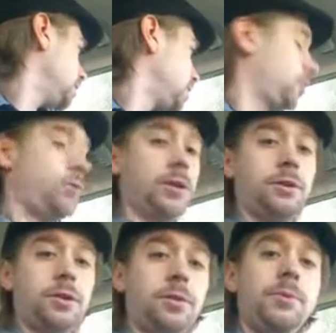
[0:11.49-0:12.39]
on his quick
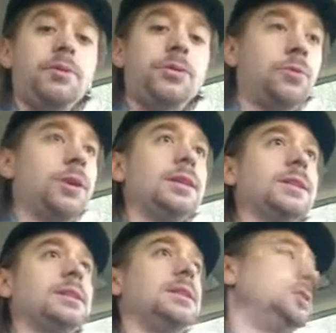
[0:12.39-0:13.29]
commute to work
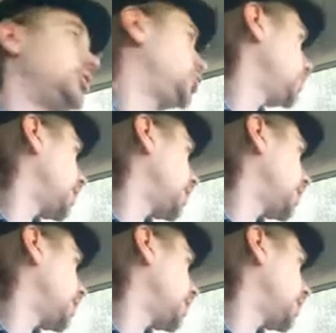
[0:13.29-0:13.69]
since he's 2